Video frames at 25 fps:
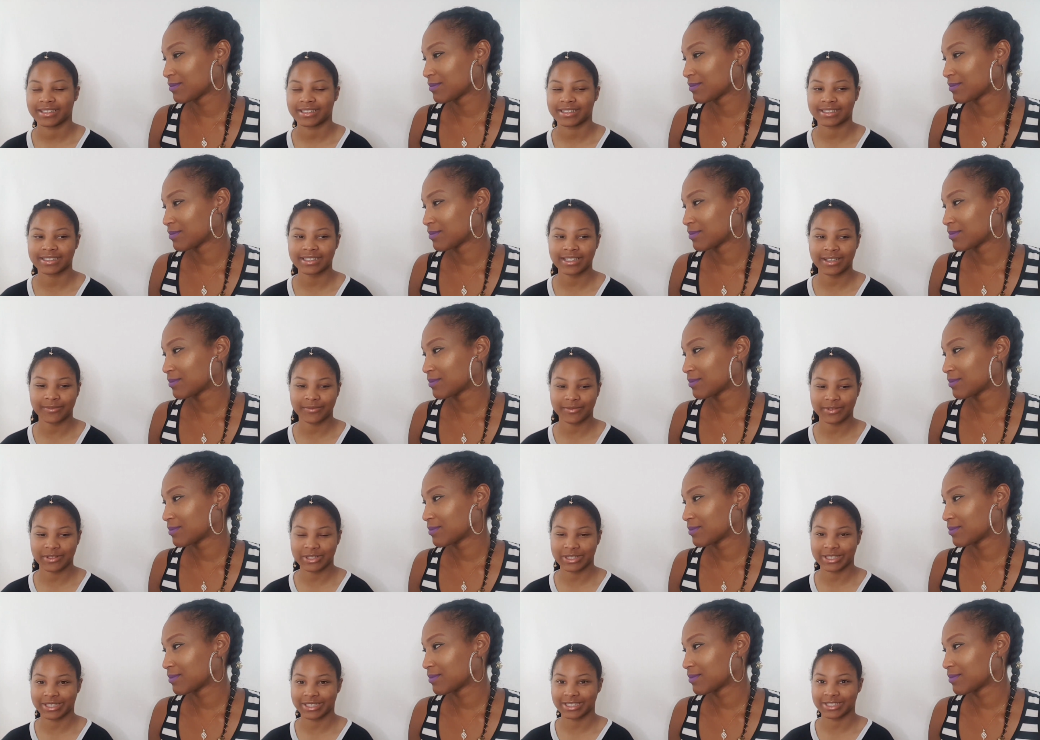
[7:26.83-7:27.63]
Speaker 1: It's
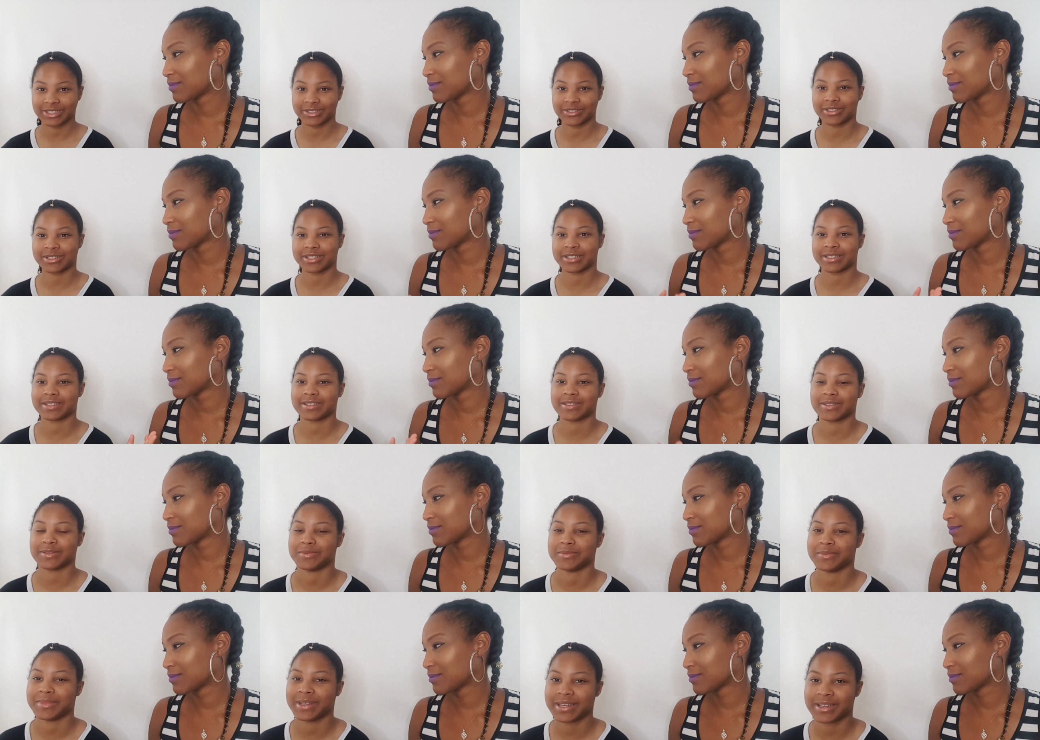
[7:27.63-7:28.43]
not for you to enjoy the
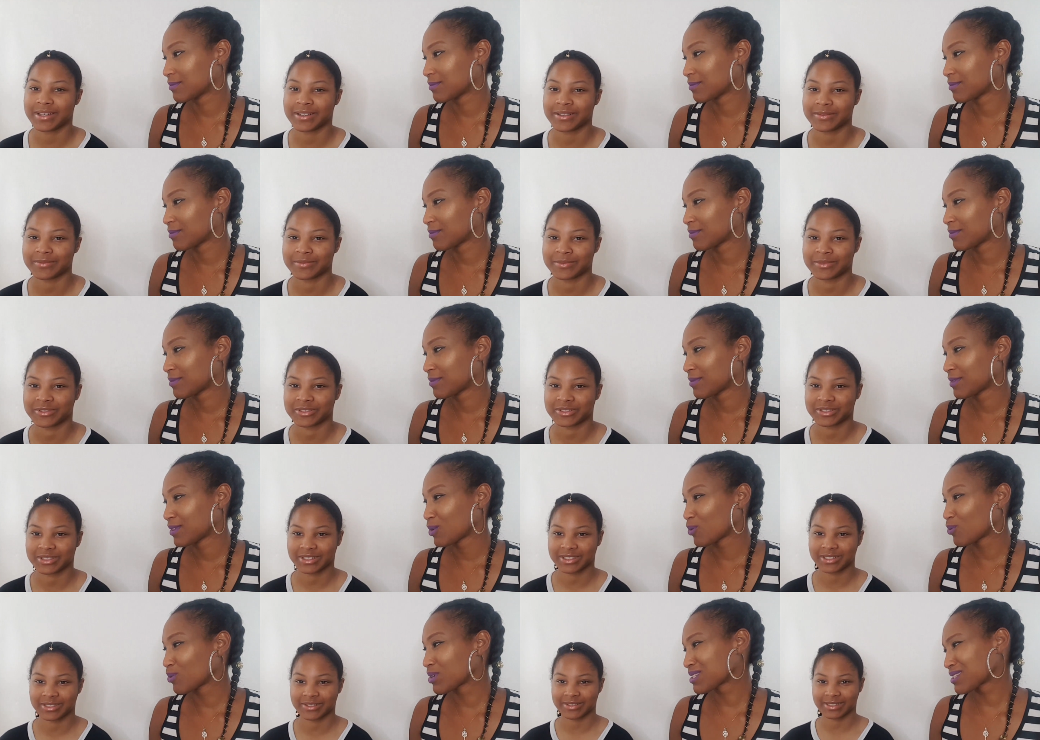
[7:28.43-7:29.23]
smell
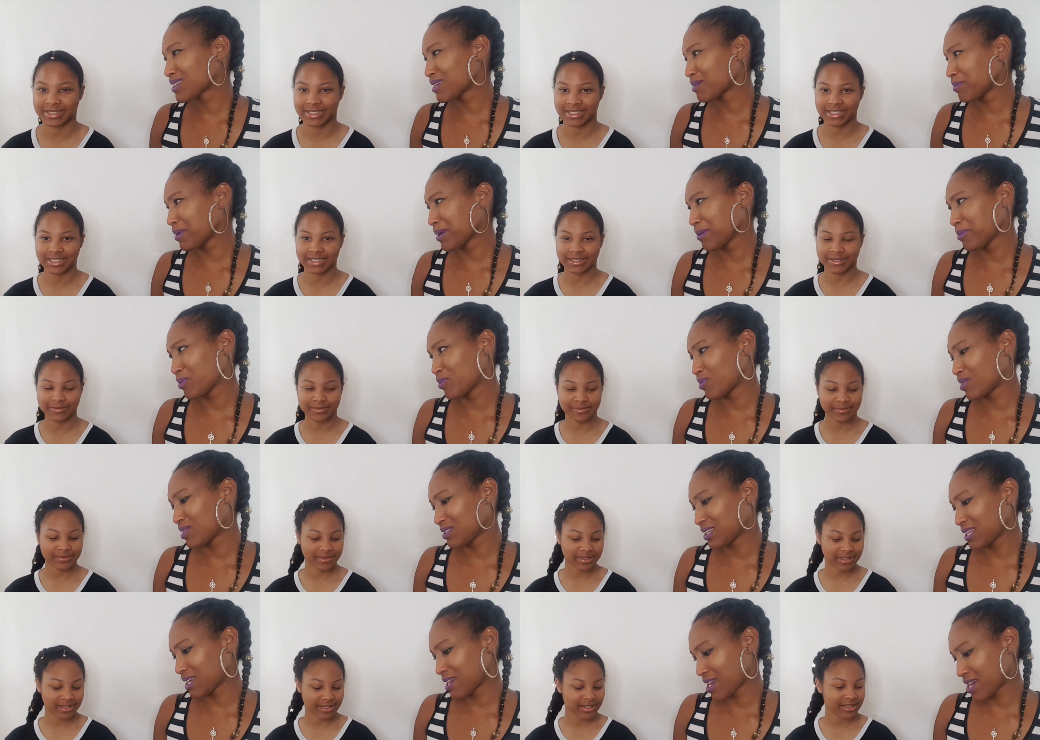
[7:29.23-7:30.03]
more, so well, it's just
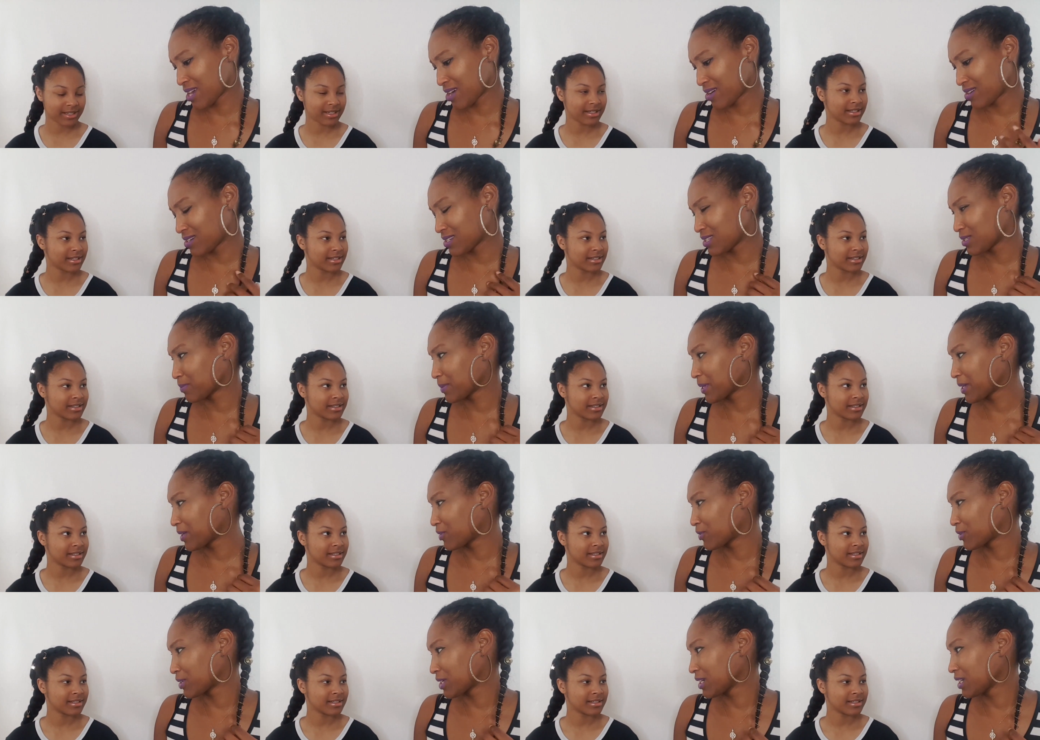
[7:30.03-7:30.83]
want
Speaker 2: their hair to
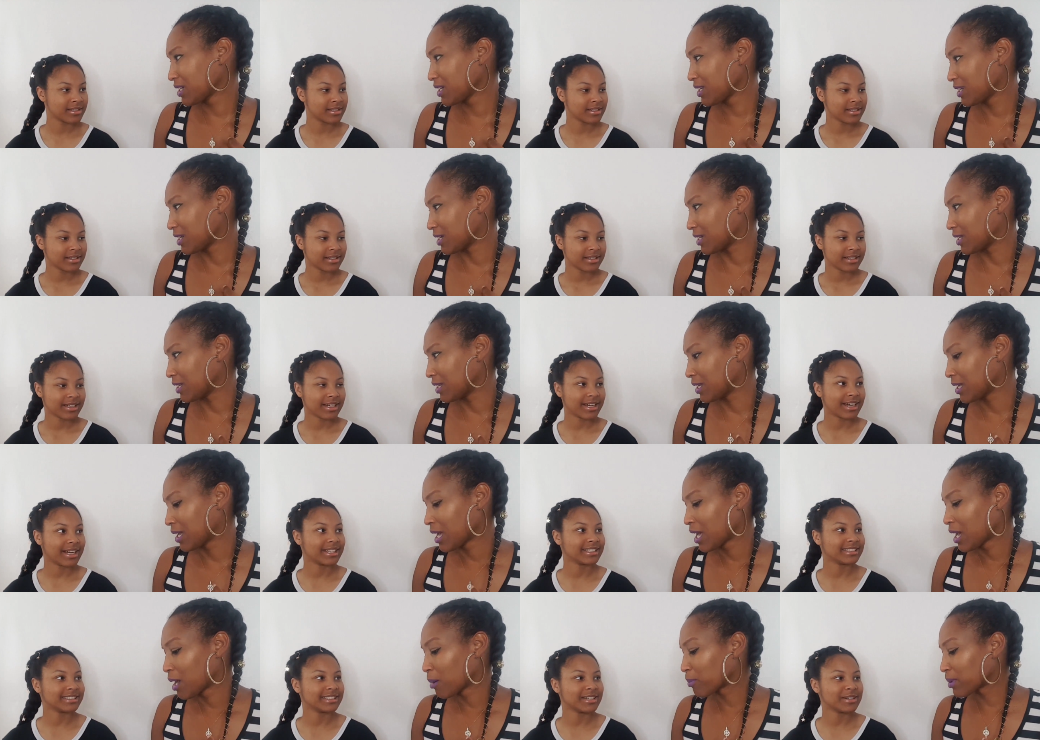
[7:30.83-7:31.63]
smell
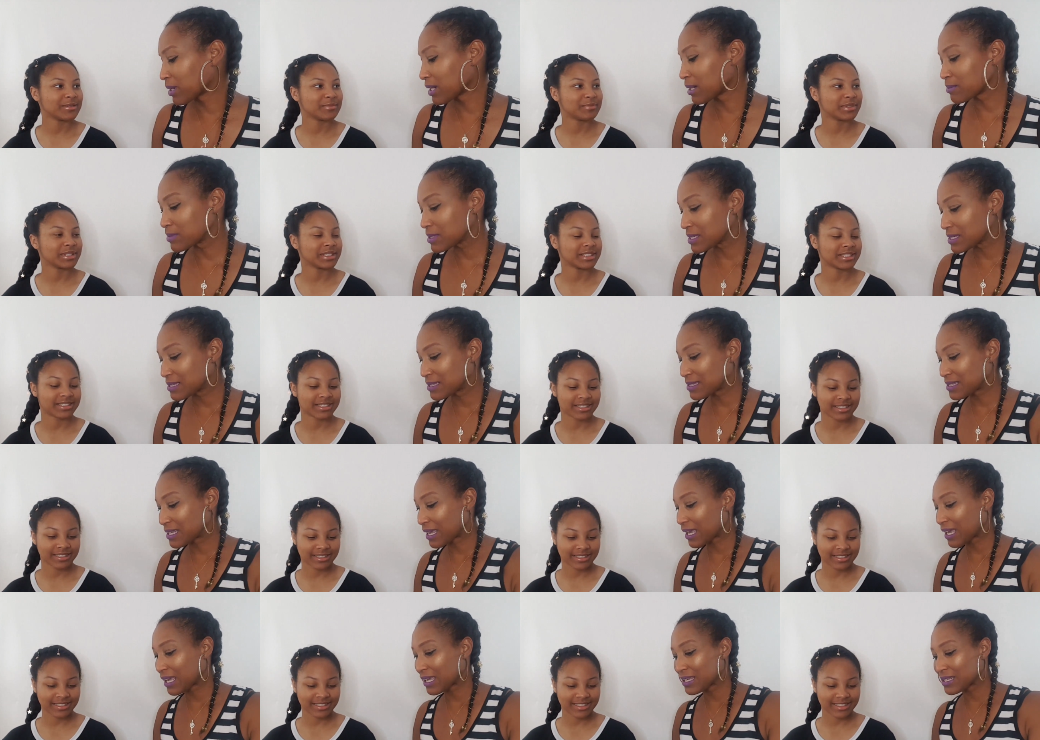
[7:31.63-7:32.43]
good. I know, but, but I'm
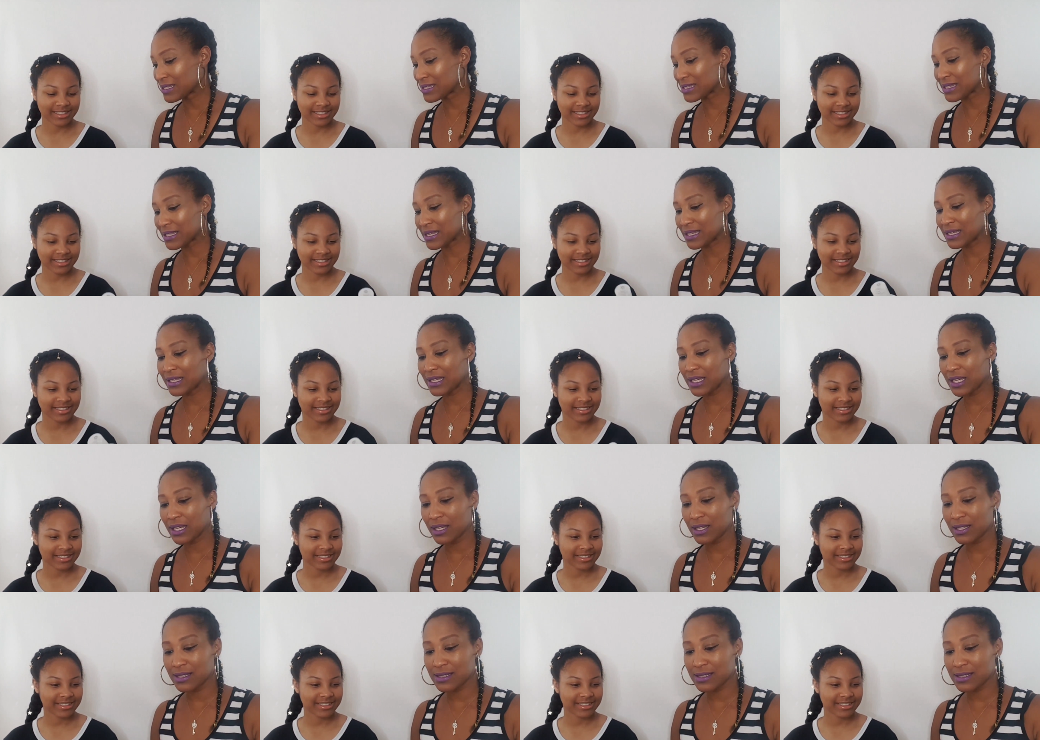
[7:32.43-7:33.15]
just saying it's it